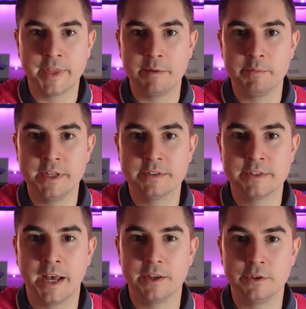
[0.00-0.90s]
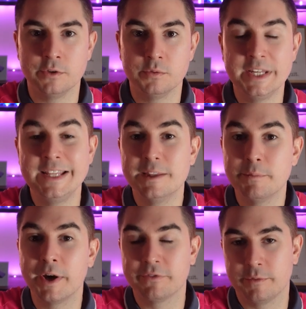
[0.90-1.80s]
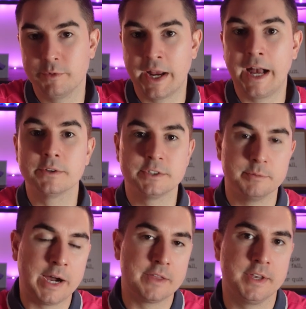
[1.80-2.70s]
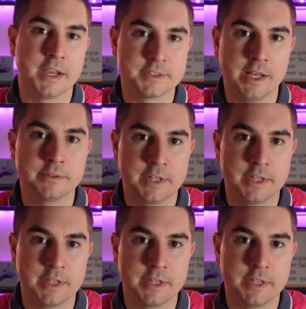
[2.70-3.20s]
that means that you need the money from your house to buy the next house.